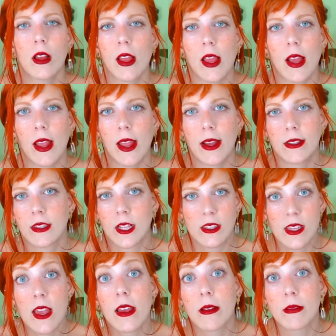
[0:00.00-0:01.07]
And
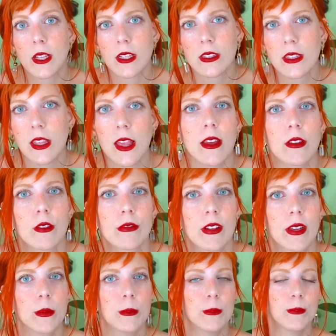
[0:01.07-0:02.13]
that's it. That's the end of
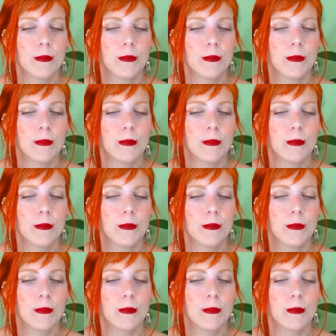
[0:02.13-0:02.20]
it.